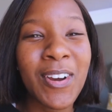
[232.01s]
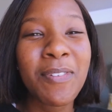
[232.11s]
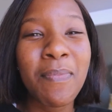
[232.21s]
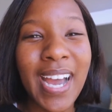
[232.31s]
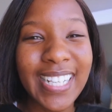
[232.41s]

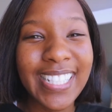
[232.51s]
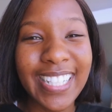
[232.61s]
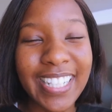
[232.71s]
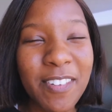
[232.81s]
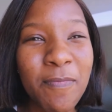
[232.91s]
on
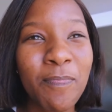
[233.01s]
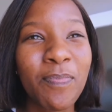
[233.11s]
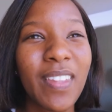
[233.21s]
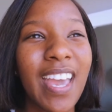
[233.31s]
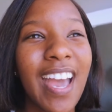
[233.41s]
monday
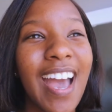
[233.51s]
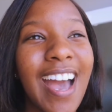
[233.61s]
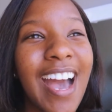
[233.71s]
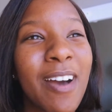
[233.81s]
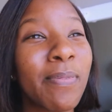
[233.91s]

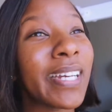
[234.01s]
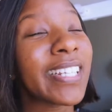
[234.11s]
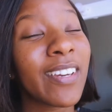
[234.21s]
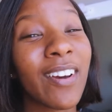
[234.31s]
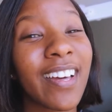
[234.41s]
but
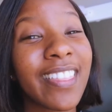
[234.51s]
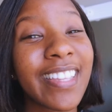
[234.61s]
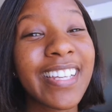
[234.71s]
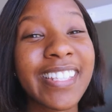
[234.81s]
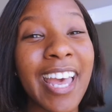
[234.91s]
yeah
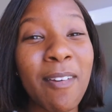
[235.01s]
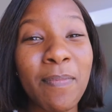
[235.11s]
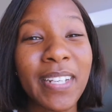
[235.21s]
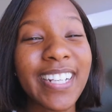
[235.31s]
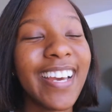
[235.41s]
things
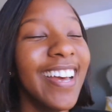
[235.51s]
happened